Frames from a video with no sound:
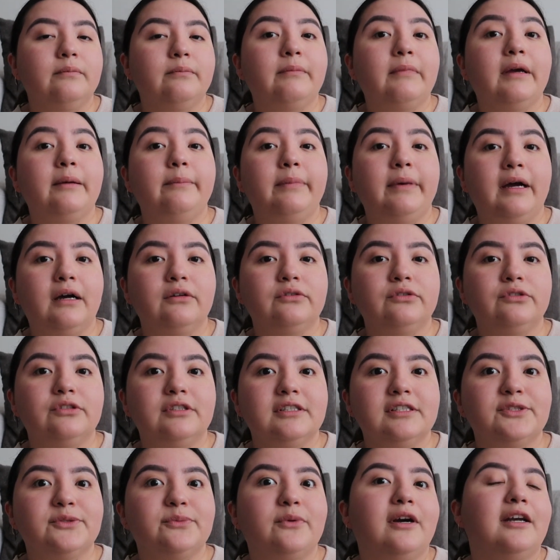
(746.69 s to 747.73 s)
my
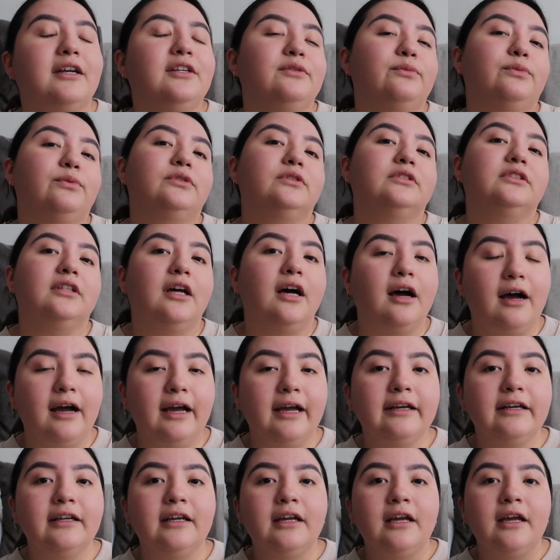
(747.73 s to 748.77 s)
boundaries, where I will
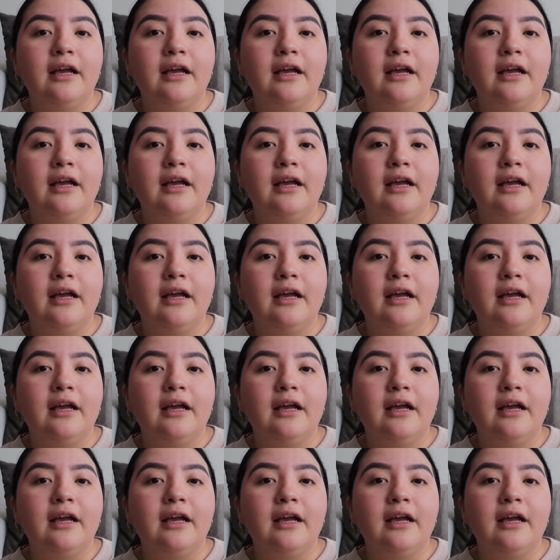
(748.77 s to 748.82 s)
not